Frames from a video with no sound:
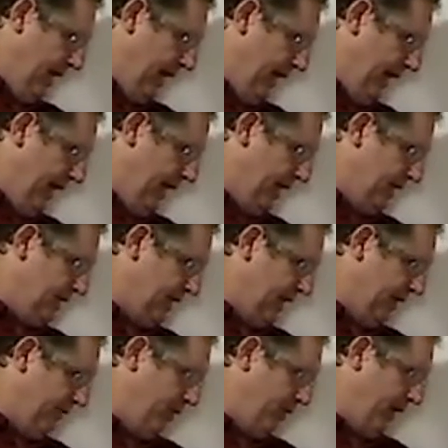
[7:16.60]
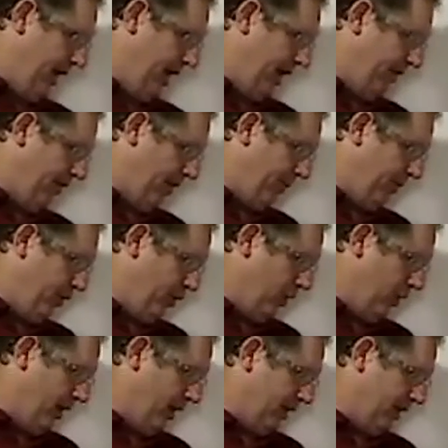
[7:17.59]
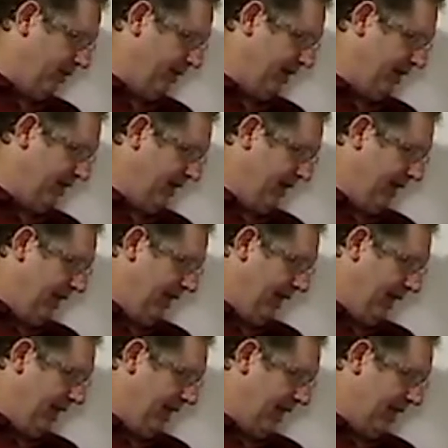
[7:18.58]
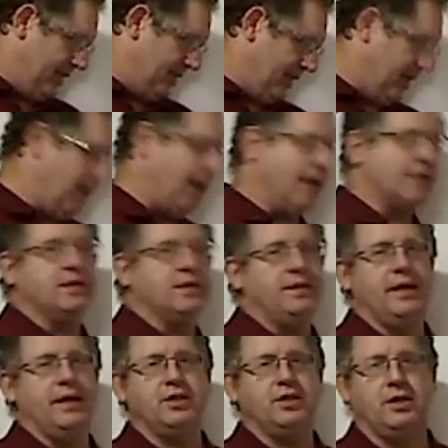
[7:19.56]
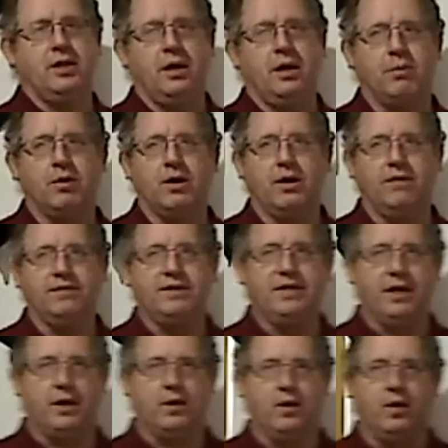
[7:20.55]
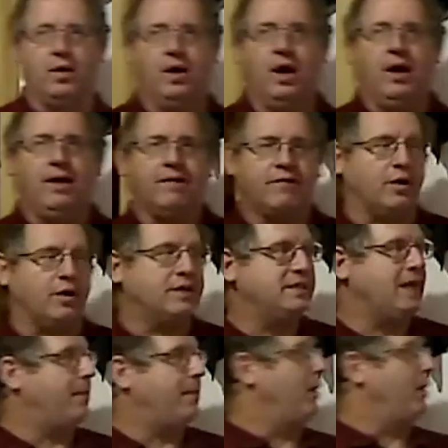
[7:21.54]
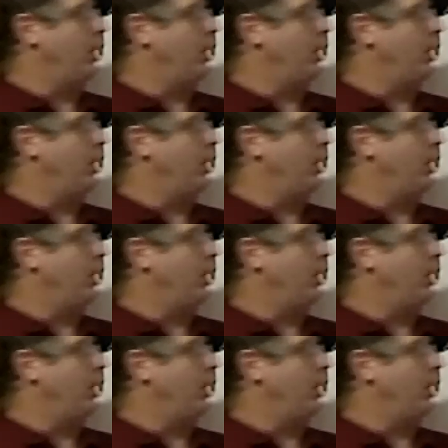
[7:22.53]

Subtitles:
if we have a pure element, it has an oxidation number of 0. For example,